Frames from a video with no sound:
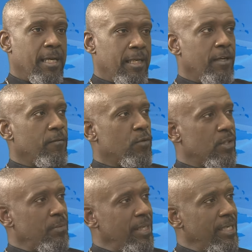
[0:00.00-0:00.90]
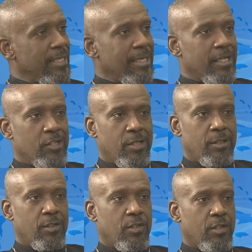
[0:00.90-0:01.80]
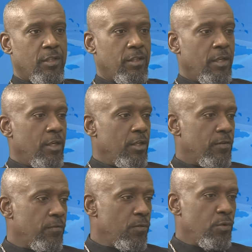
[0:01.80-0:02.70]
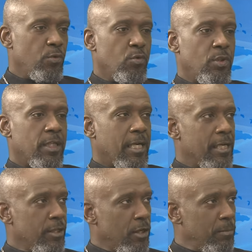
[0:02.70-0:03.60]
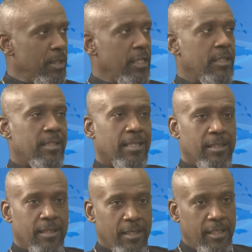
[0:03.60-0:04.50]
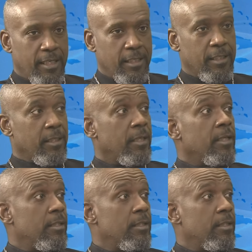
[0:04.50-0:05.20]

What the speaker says: And then, of course, made the connections to voodoo, to candomblé, to santeria,